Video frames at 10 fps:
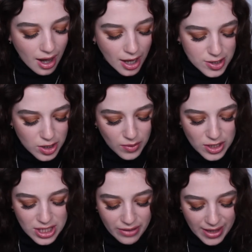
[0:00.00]
I do
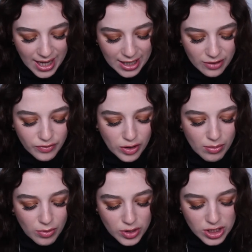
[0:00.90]
wish now that it had a few
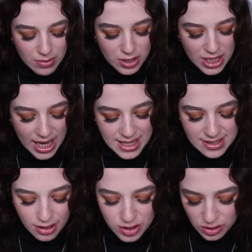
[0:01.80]
more shimmer shades
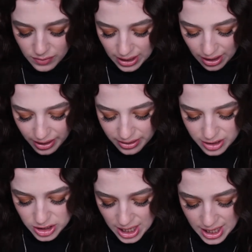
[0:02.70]
I do really like the
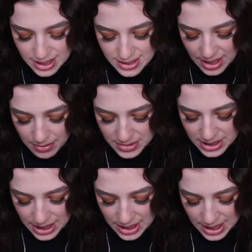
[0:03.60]
shades
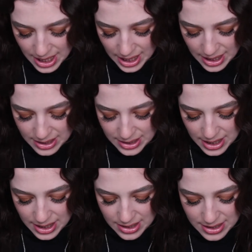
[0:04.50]
Tempted and
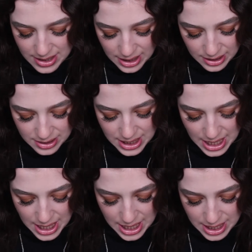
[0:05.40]
Instinct
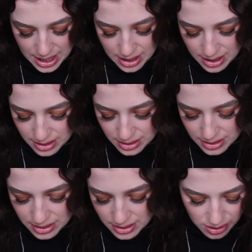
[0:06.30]
and
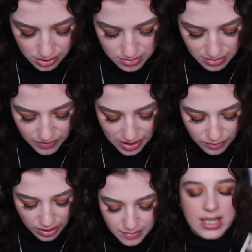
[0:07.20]
and I think those are my
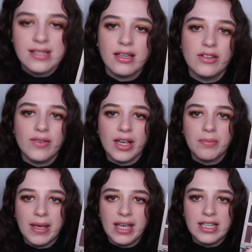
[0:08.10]
favourite. These kind of
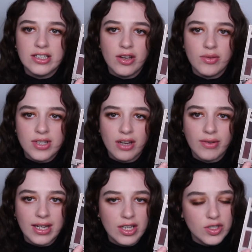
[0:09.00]
like pinky tones I
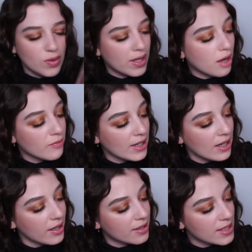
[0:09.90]
really enjoy. I really
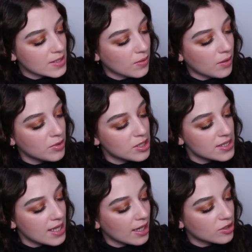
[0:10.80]
like this one which
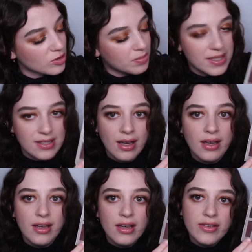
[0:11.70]
is extra bitter,
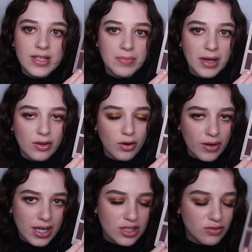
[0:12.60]
this burnt
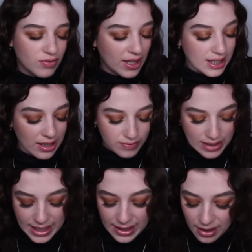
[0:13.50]
orange, really
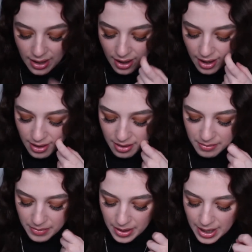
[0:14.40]
lovely.
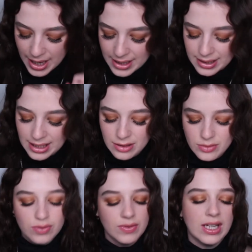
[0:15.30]
Um, and
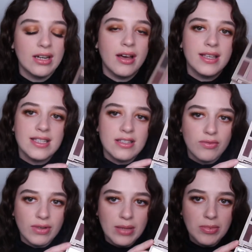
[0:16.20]
Lethal's really nice. It's a
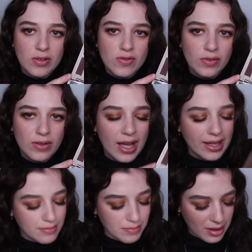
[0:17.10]
really beautiful
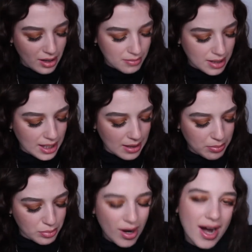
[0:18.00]
like plummy
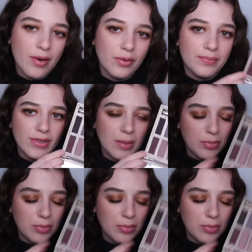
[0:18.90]
brown, really